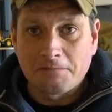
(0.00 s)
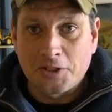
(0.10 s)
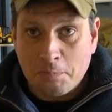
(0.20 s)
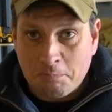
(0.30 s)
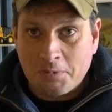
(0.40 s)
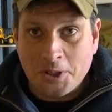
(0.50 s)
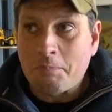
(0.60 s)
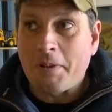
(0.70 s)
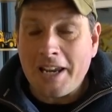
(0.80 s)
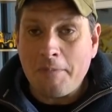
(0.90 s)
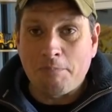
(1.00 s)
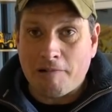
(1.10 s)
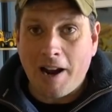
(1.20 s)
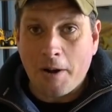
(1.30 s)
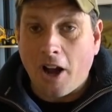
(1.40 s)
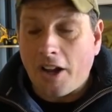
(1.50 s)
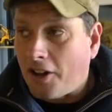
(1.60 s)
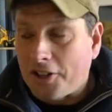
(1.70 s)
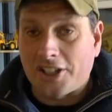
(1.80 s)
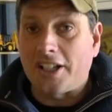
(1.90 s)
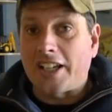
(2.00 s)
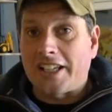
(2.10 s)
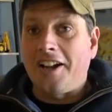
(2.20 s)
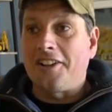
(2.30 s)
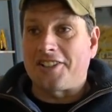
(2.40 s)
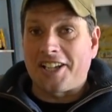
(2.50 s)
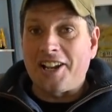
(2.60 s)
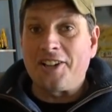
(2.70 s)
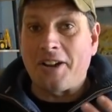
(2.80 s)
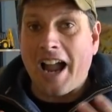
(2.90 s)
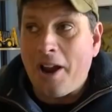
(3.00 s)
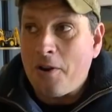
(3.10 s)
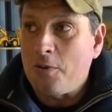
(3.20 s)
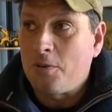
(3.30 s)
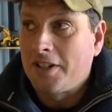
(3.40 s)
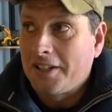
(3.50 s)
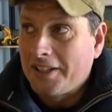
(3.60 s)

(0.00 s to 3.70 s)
So be proud. I honestly can't tell you how...